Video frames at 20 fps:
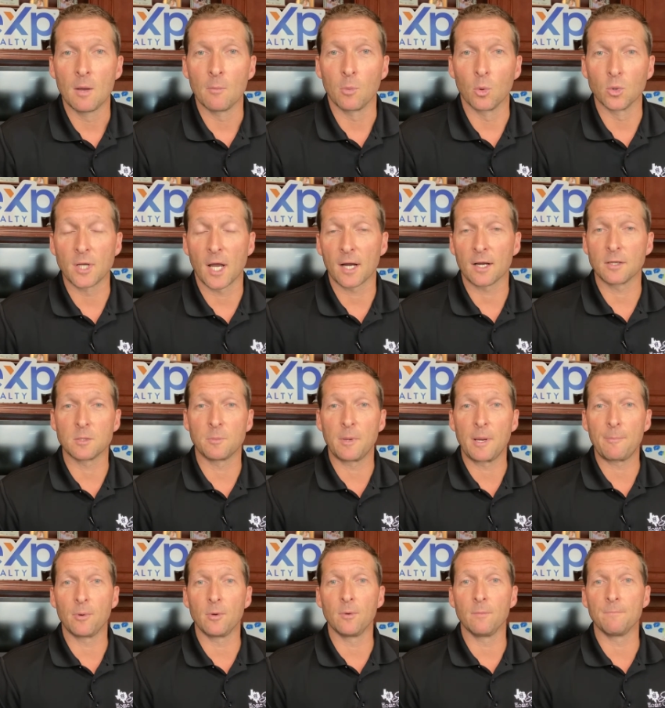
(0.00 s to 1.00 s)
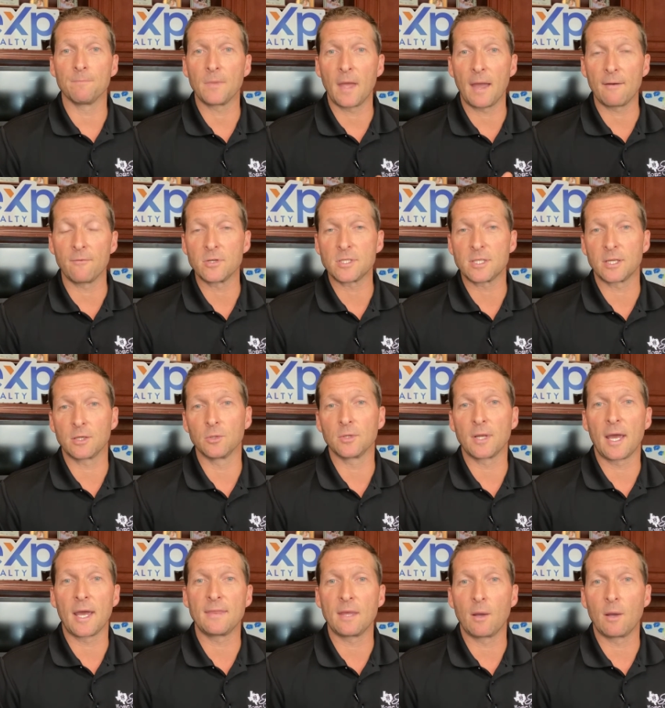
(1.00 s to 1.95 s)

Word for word: we're talking to people every single day.